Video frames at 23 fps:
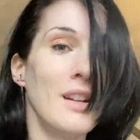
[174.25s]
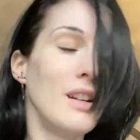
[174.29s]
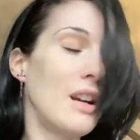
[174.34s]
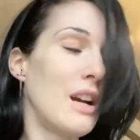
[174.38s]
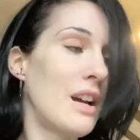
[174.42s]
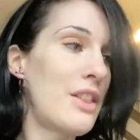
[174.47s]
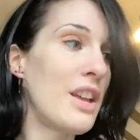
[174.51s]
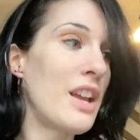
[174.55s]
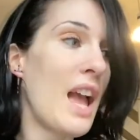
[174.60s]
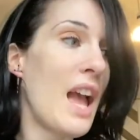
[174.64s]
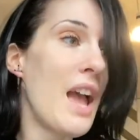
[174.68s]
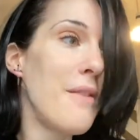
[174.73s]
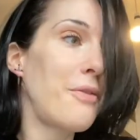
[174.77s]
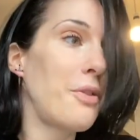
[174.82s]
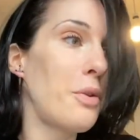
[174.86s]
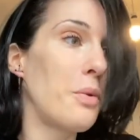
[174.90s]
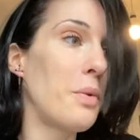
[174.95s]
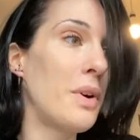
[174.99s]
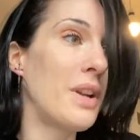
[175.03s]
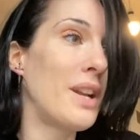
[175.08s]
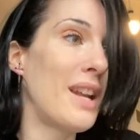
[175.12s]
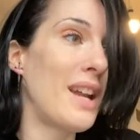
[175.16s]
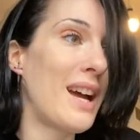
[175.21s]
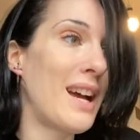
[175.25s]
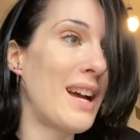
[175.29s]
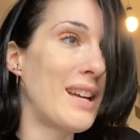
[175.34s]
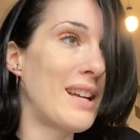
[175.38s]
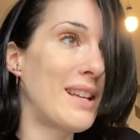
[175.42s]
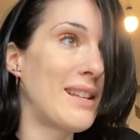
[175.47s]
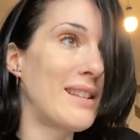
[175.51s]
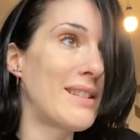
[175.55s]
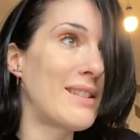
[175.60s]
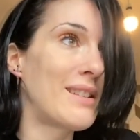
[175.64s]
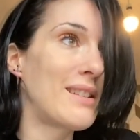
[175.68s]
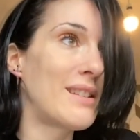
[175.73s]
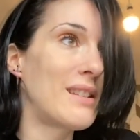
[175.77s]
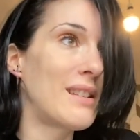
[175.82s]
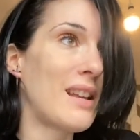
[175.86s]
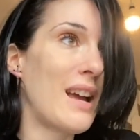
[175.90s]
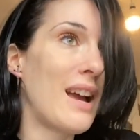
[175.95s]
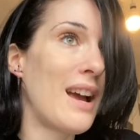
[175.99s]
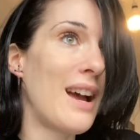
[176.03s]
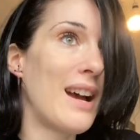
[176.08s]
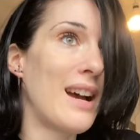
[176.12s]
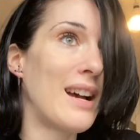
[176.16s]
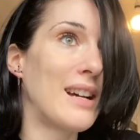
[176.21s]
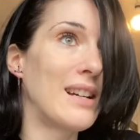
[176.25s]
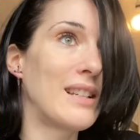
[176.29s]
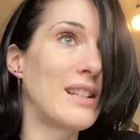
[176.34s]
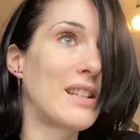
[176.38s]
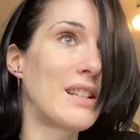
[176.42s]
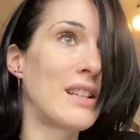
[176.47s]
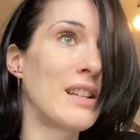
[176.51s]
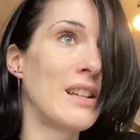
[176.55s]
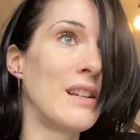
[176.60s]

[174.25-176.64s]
I think everyone has had